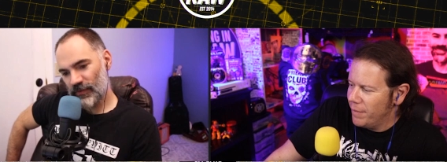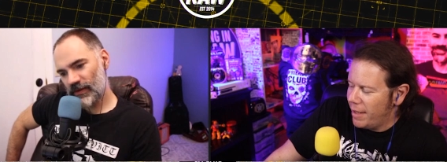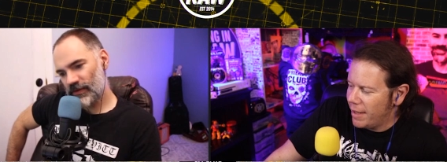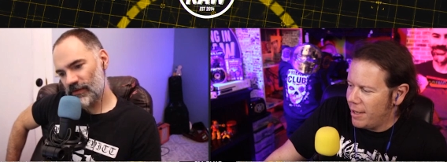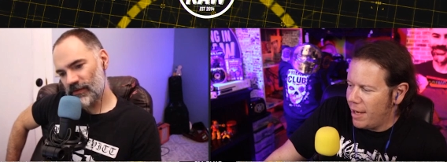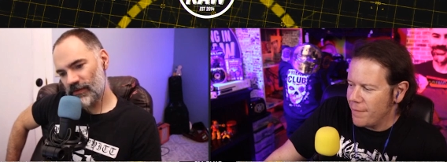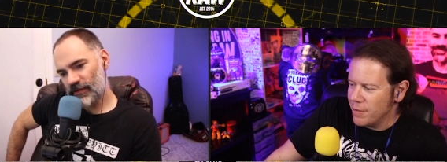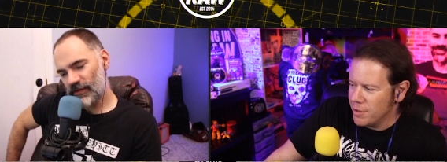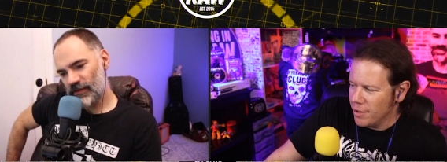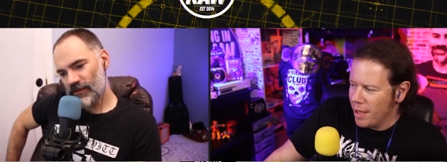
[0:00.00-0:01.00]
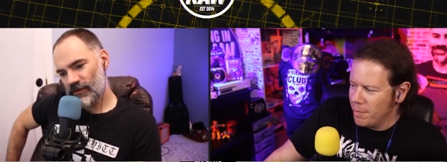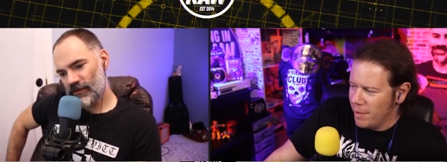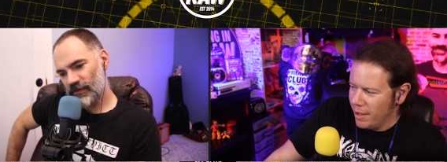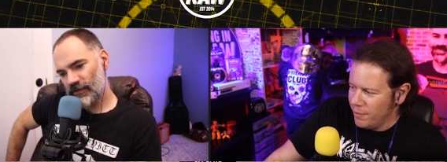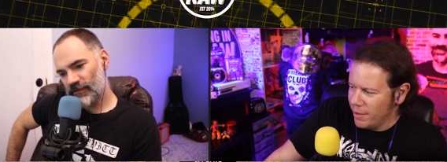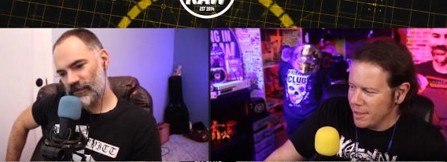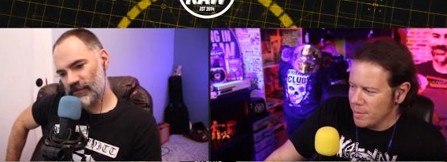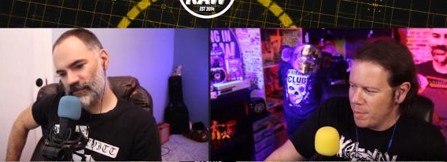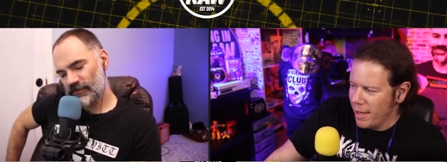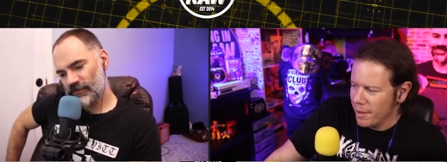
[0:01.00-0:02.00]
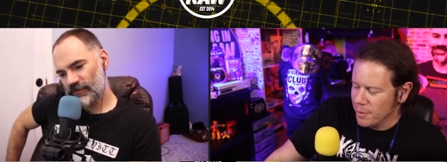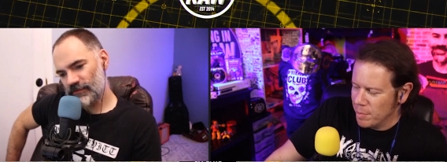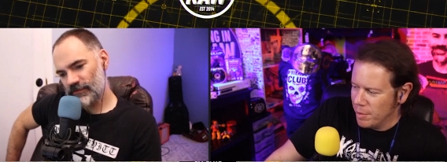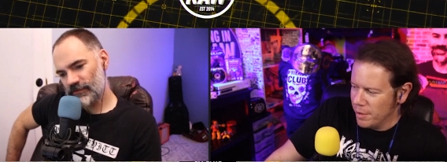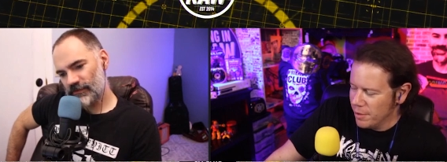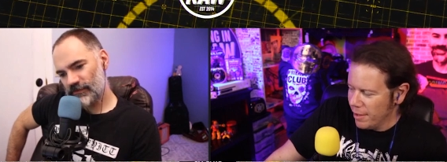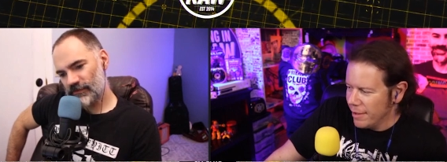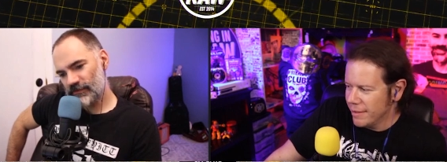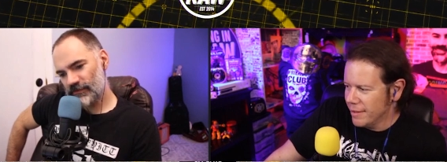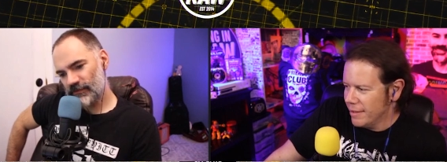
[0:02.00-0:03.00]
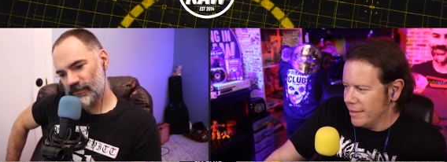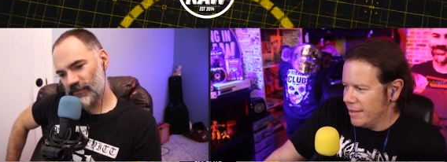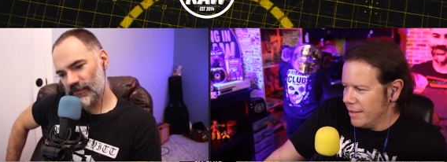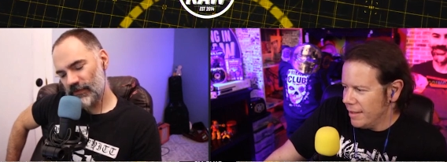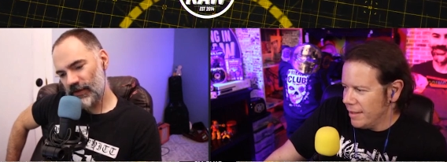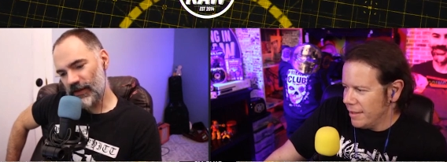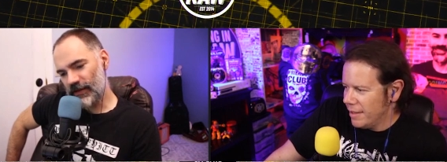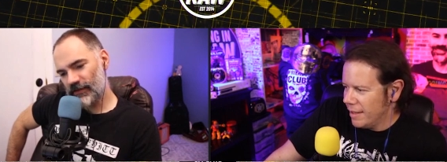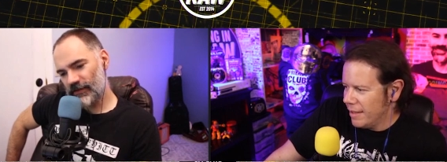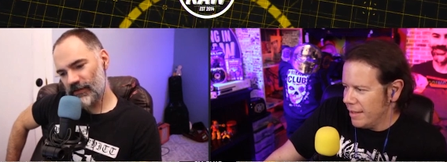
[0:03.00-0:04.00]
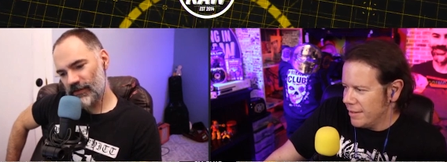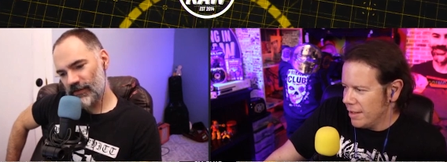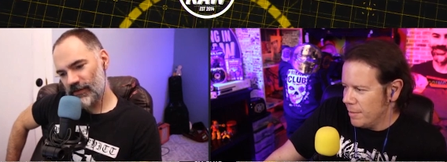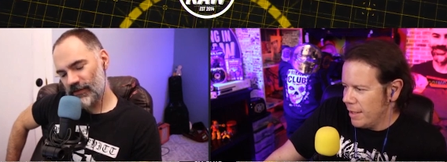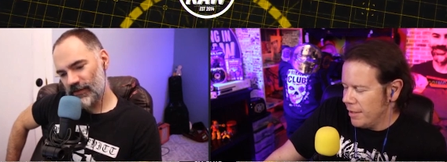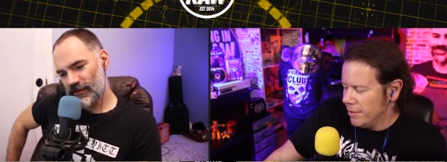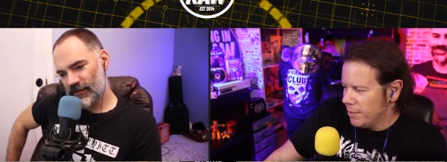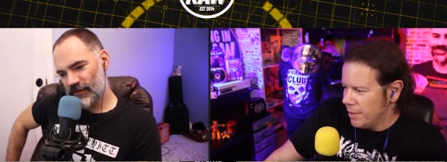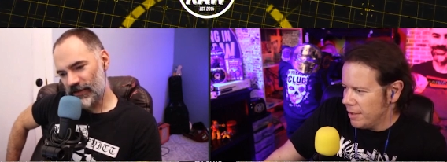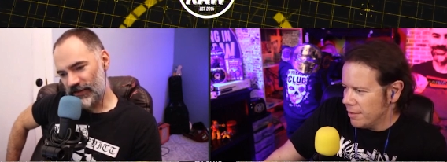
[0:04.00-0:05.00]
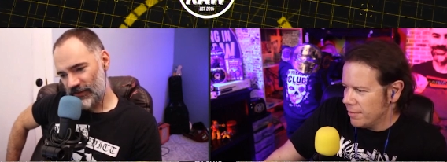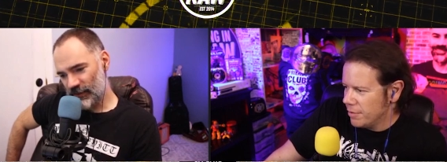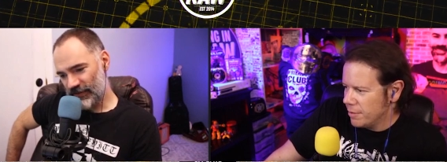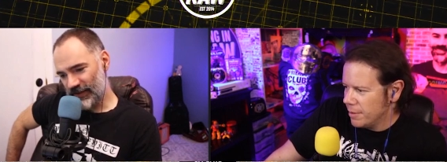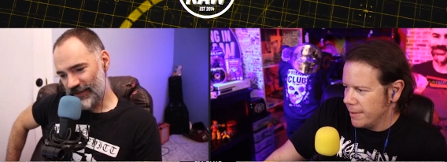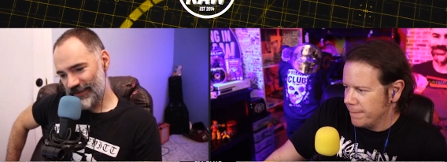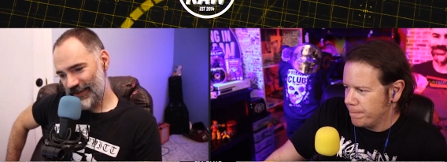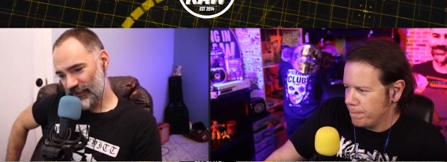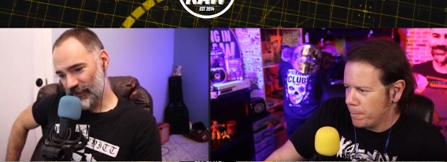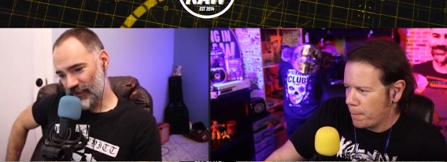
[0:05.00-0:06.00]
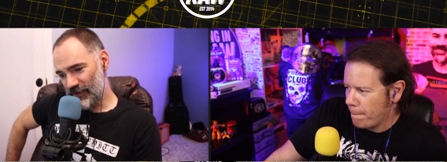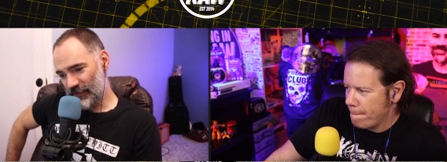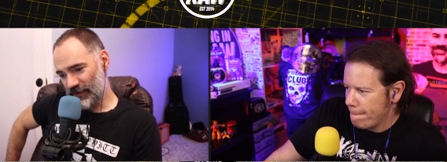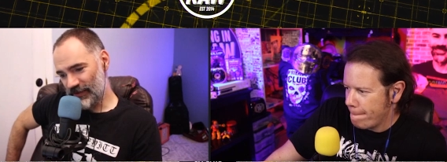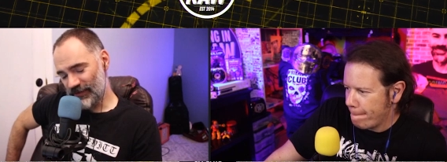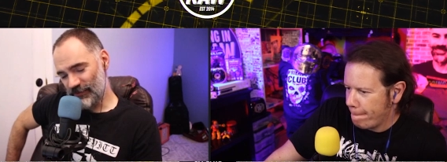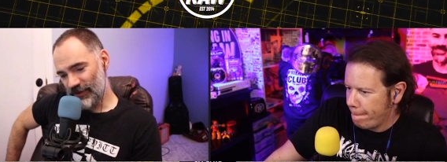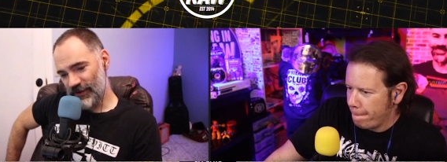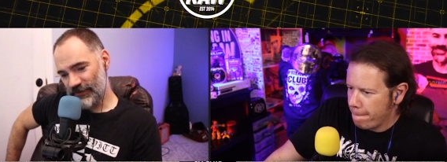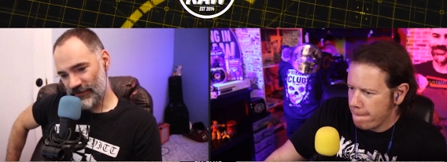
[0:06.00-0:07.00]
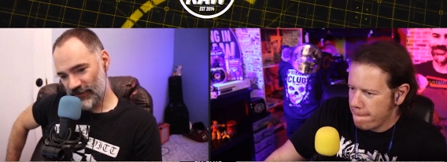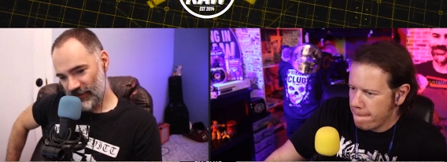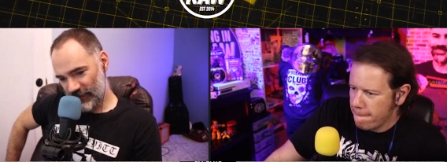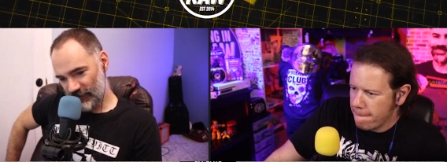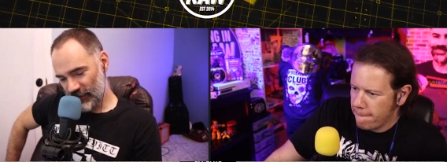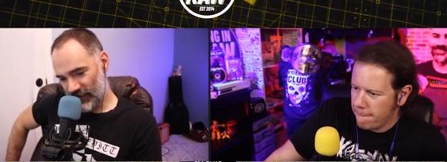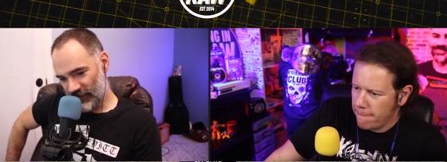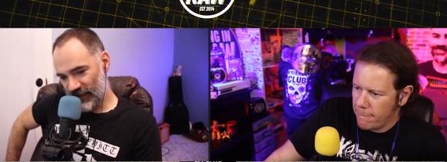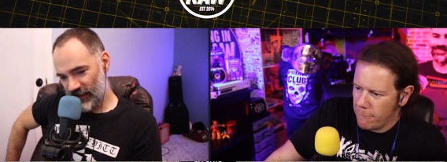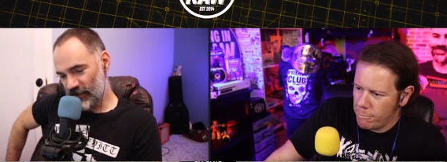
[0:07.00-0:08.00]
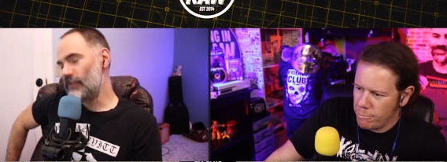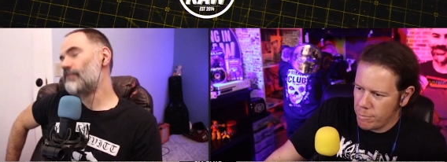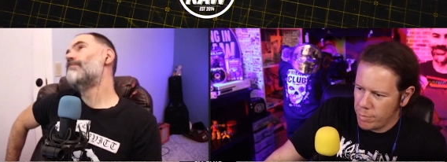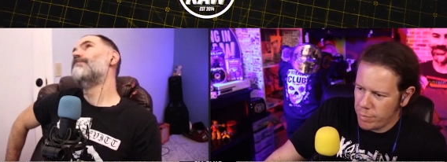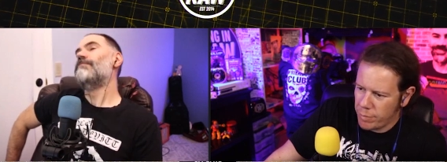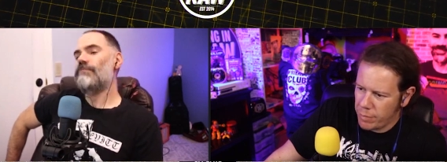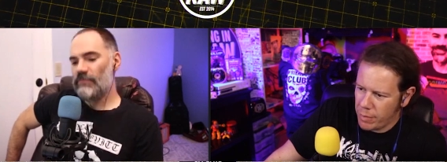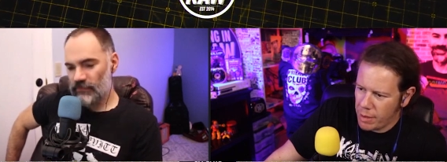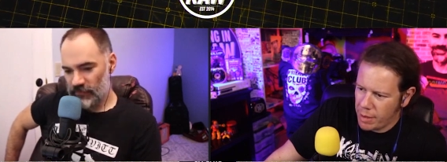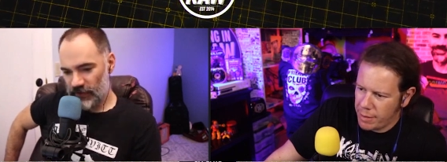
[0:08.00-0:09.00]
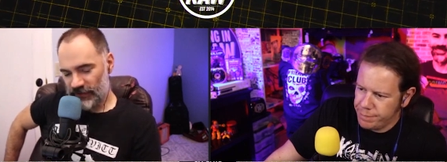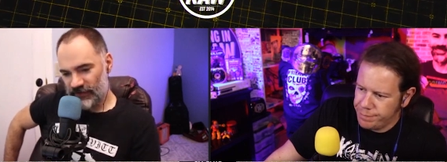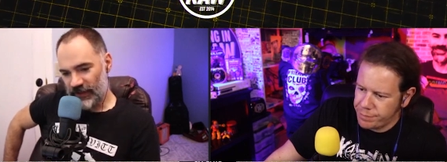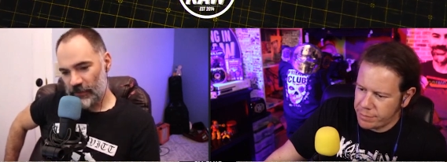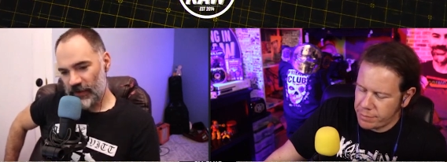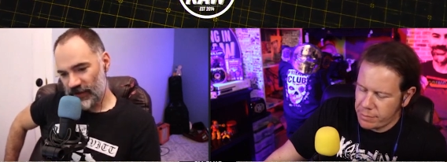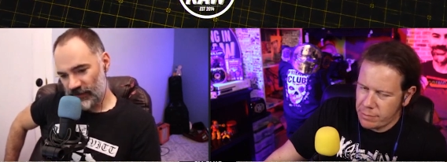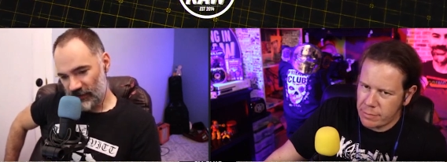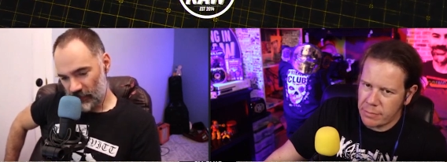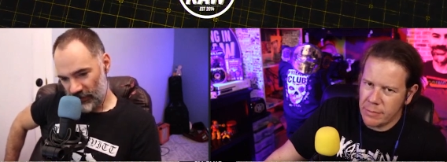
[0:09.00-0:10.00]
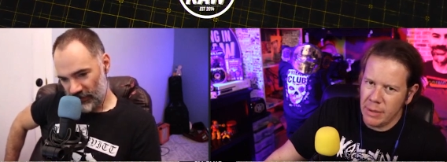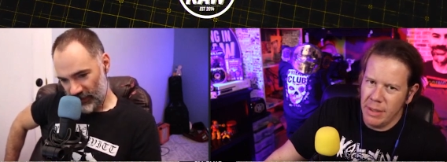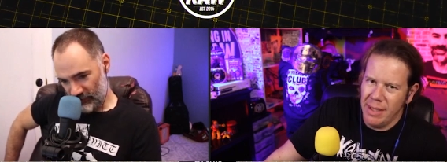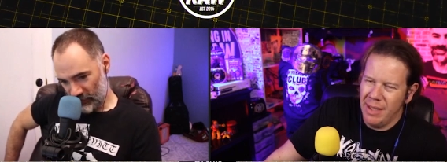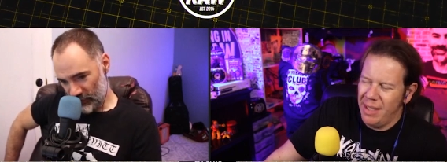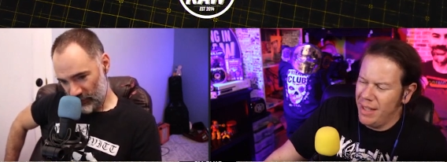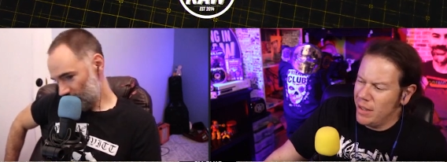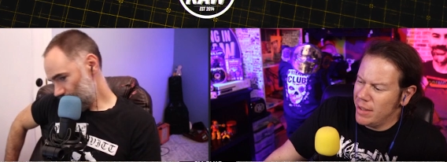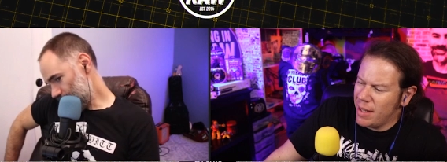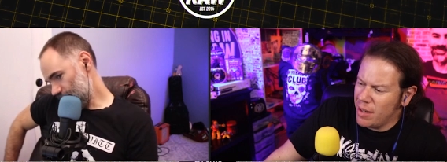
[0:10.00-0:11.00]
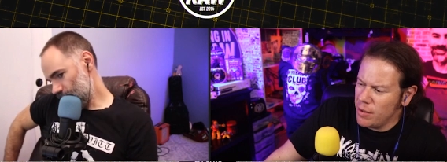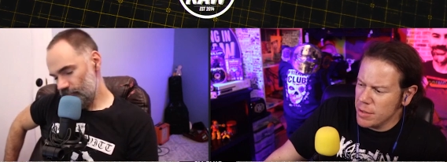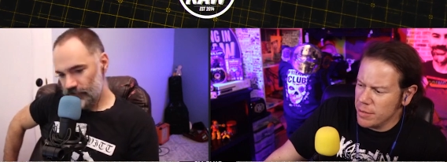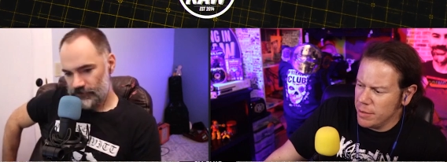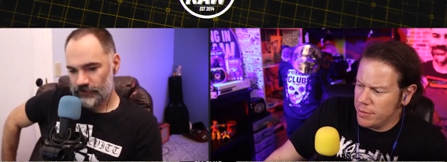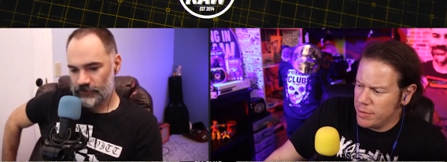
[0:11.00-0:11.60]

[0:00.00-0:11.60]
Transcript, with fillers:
Speaker 1: That coffin drop on Ricky's back was pretty great. Uh, yeah. That got Darby Allin the win. That suicide
Speaker 2: three. dive from Darby looked rough because it looked like Ricky's head like slammed back into the barricade a little bit. It, that
Speaker 1: always the